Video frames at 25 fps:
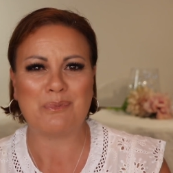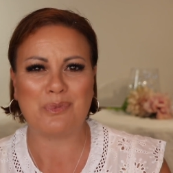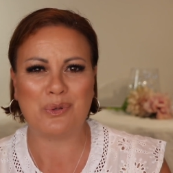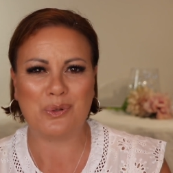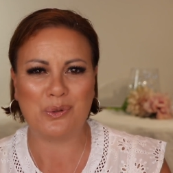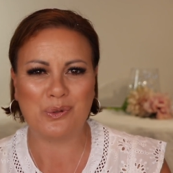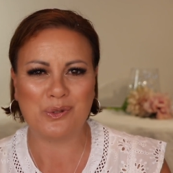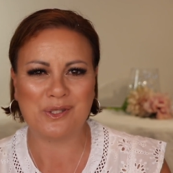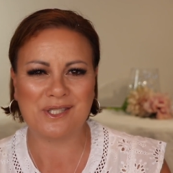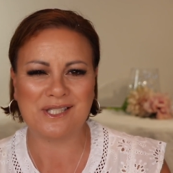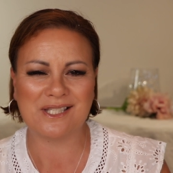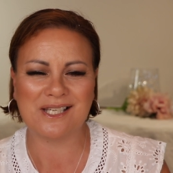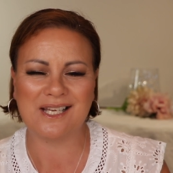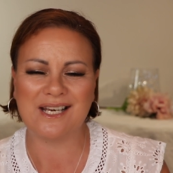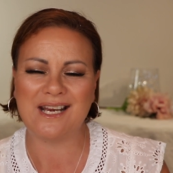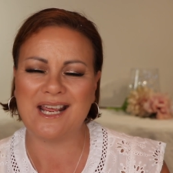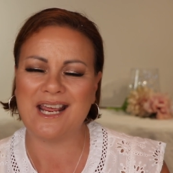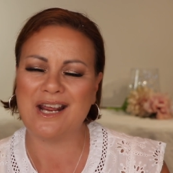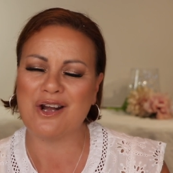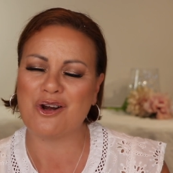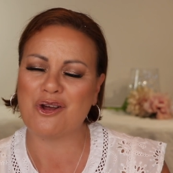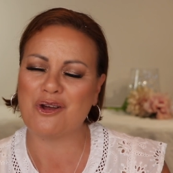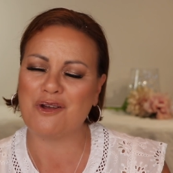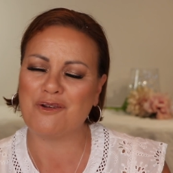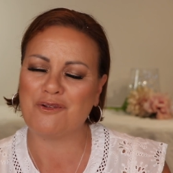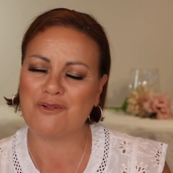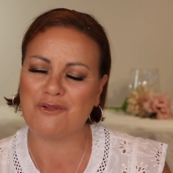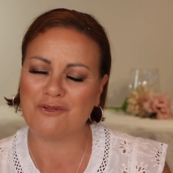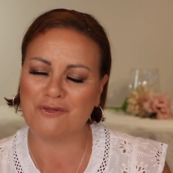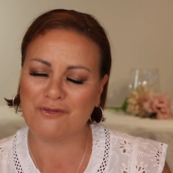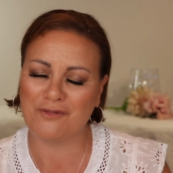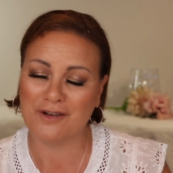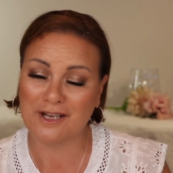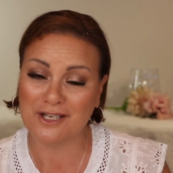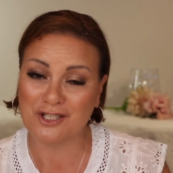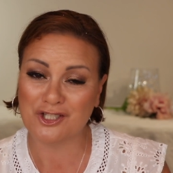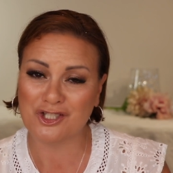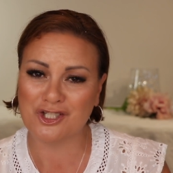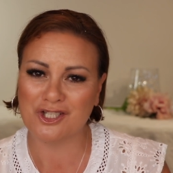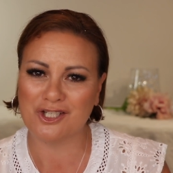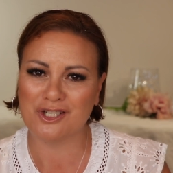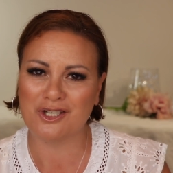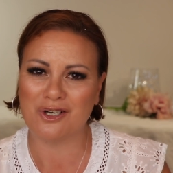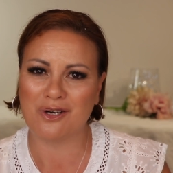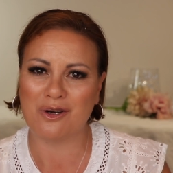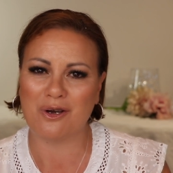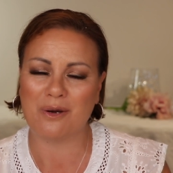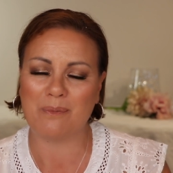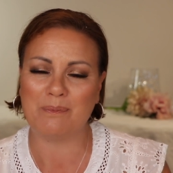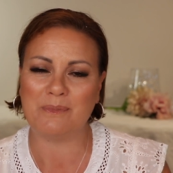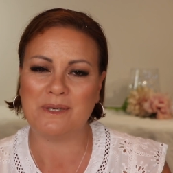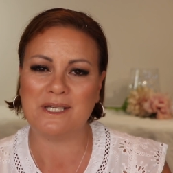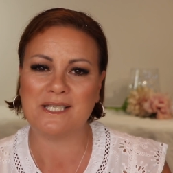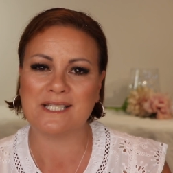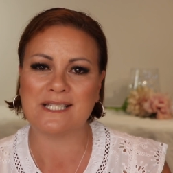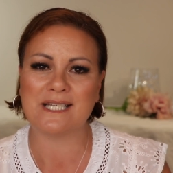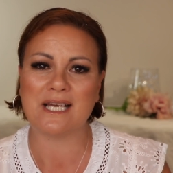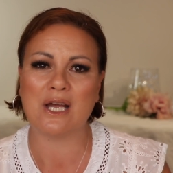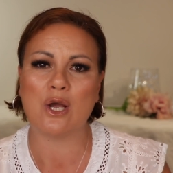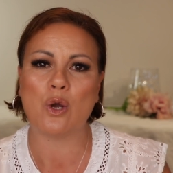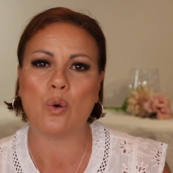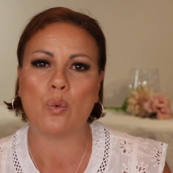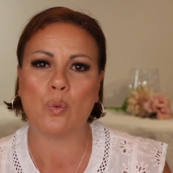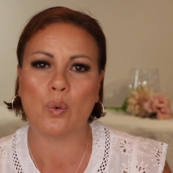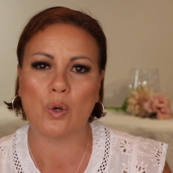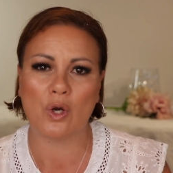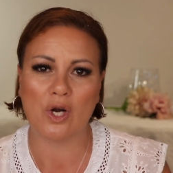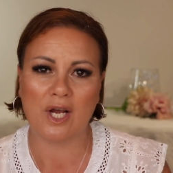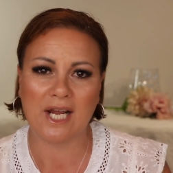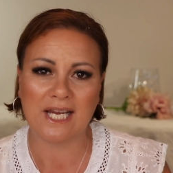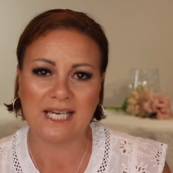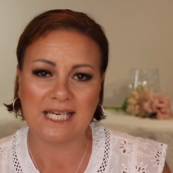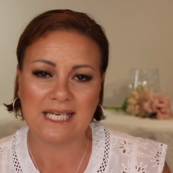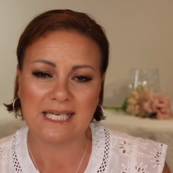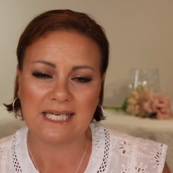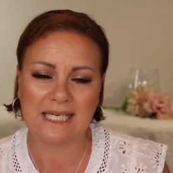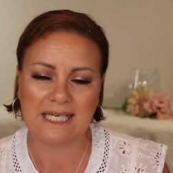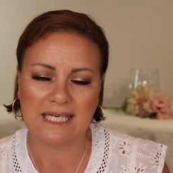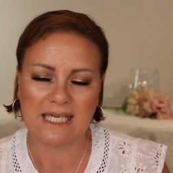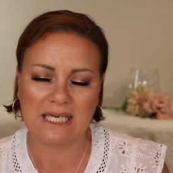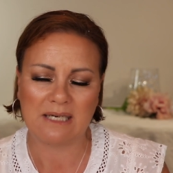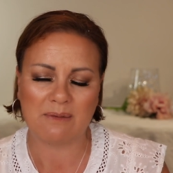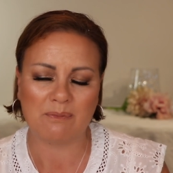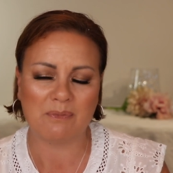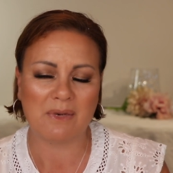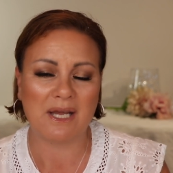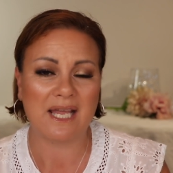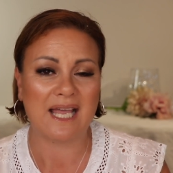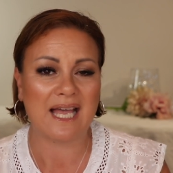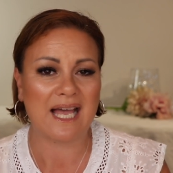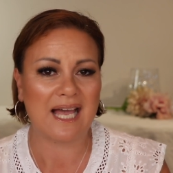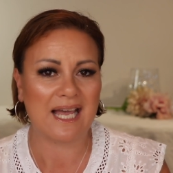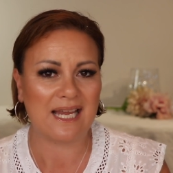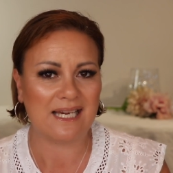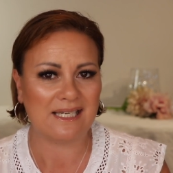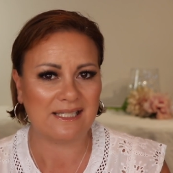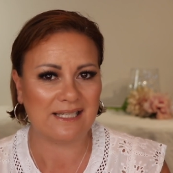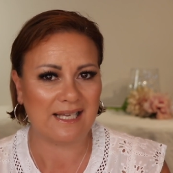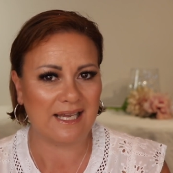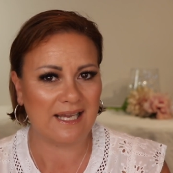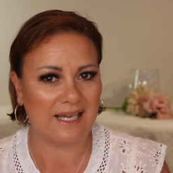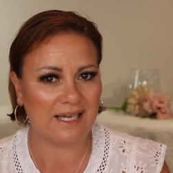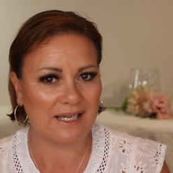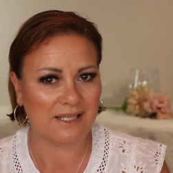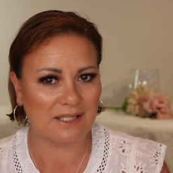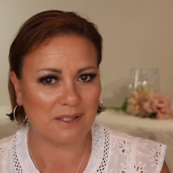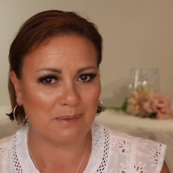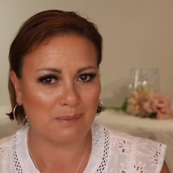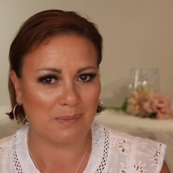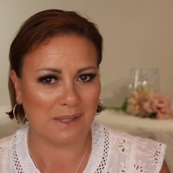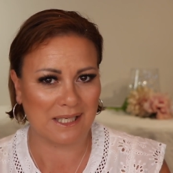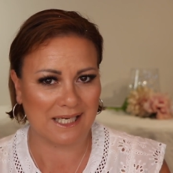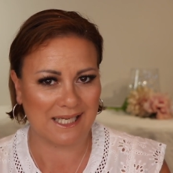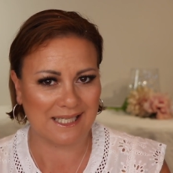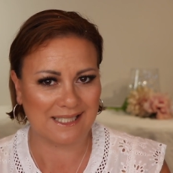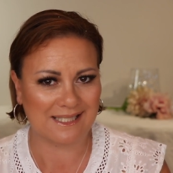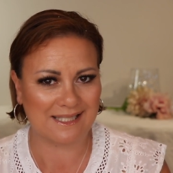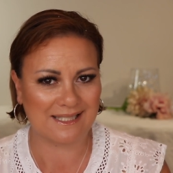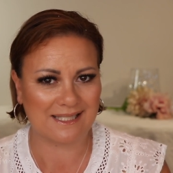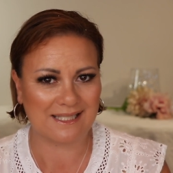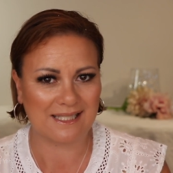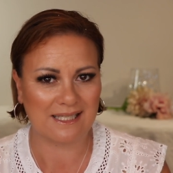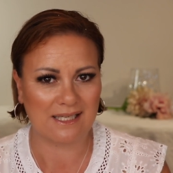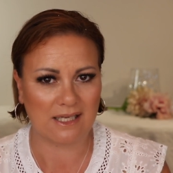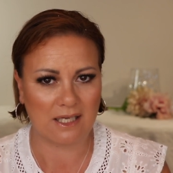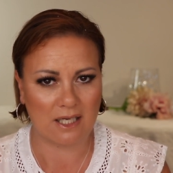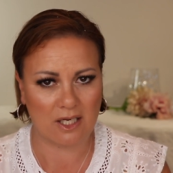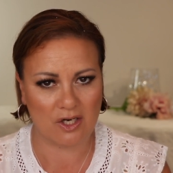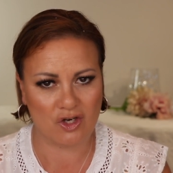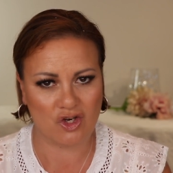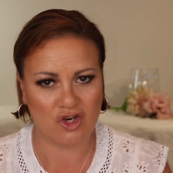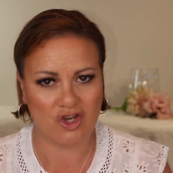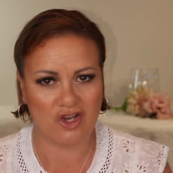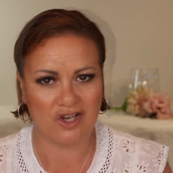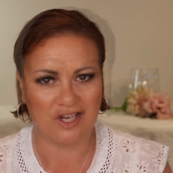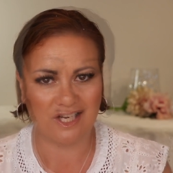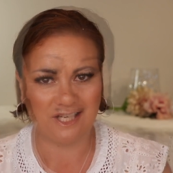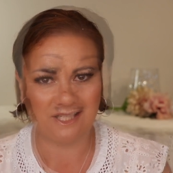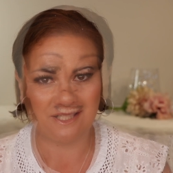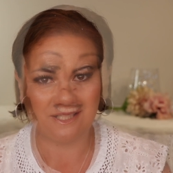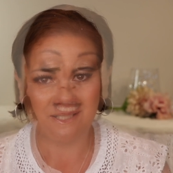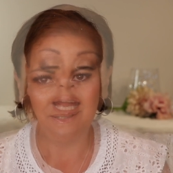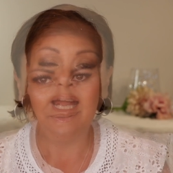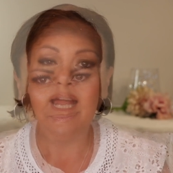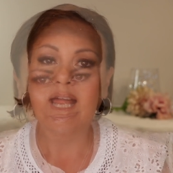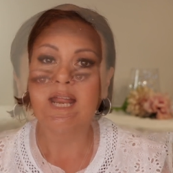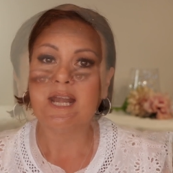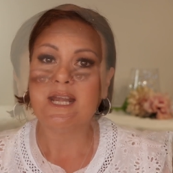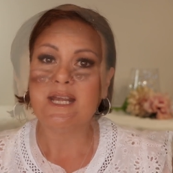person, and I function a lot better when I can get my 8 hours plus a night.